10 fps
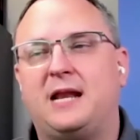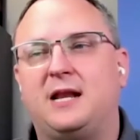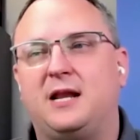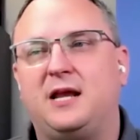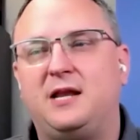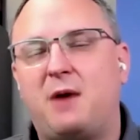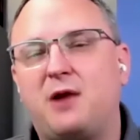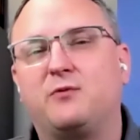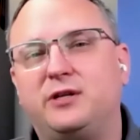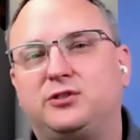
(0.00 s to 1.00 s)
in my
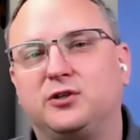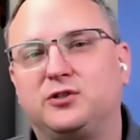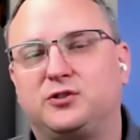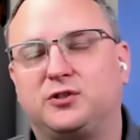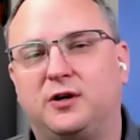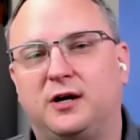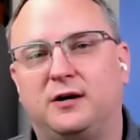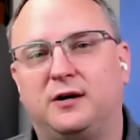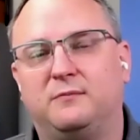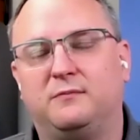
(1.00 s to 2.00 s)
research
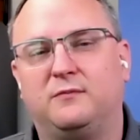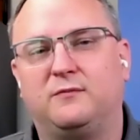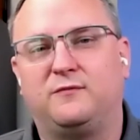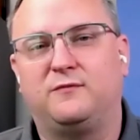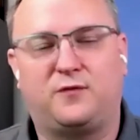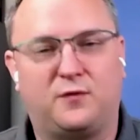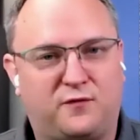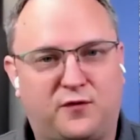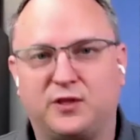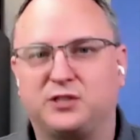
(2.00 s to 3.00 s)
for
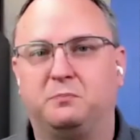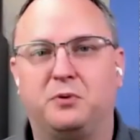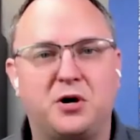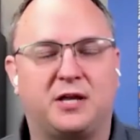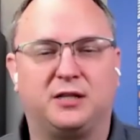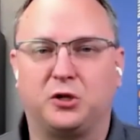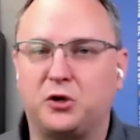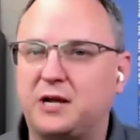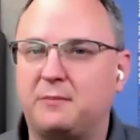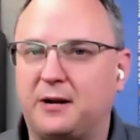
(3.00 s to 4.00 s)
this book and
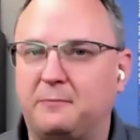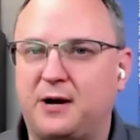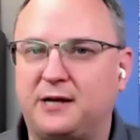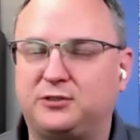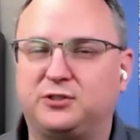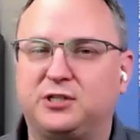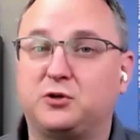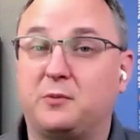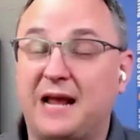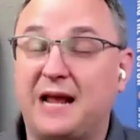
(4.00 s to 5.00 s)
learning about imposter syndrome
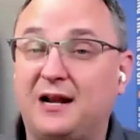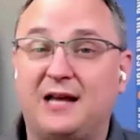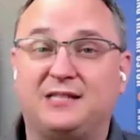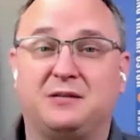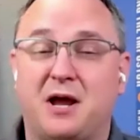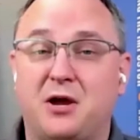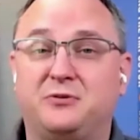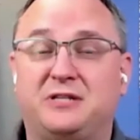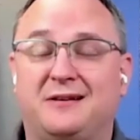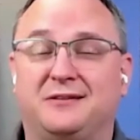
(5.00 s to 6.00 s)
and analyzing my own
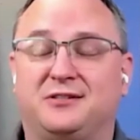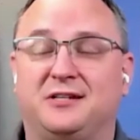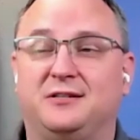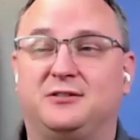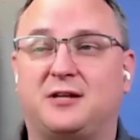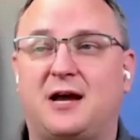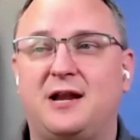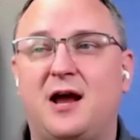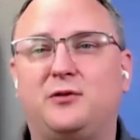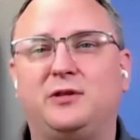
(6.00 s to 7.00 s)
tendencies, I
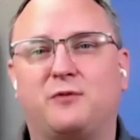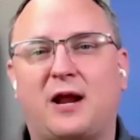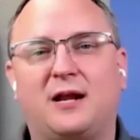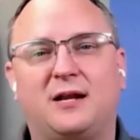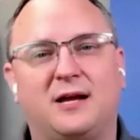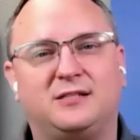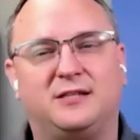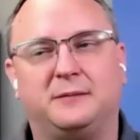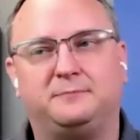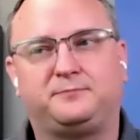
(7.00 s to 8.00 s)
not only recognize
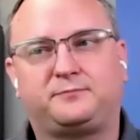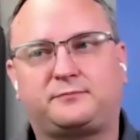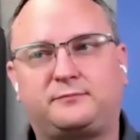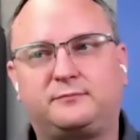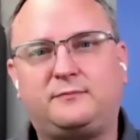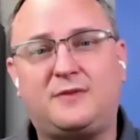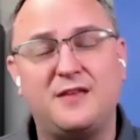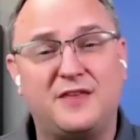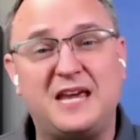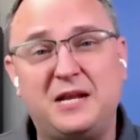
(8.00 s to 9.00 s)
that
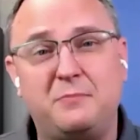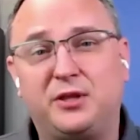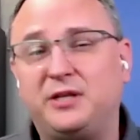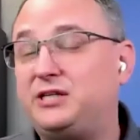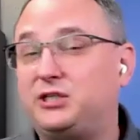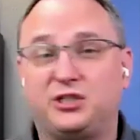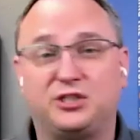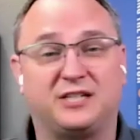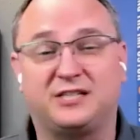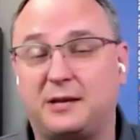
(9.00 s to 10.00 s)
the inability to just
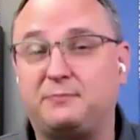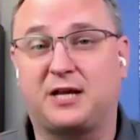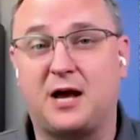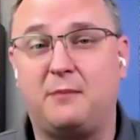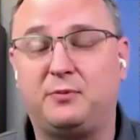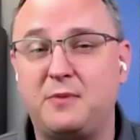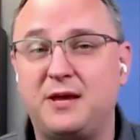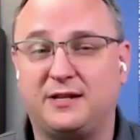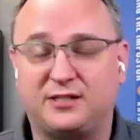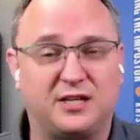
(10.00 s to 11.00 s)
accept a compliment
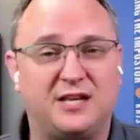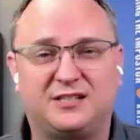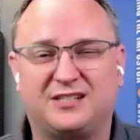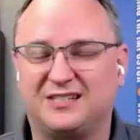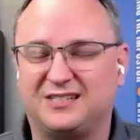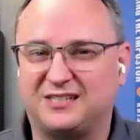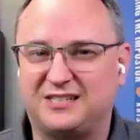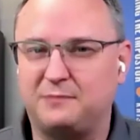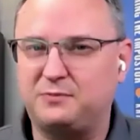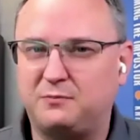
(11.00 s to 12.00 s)
is a
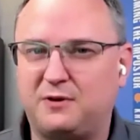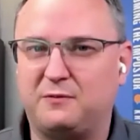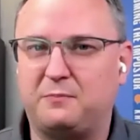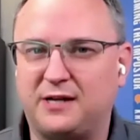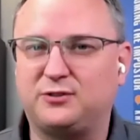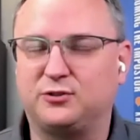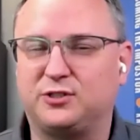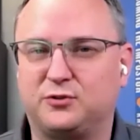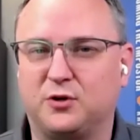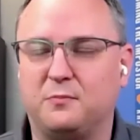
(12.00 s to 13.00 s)
symptom of imposter
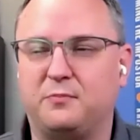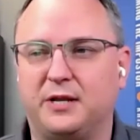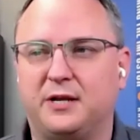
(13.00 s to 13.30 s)
syndrome, but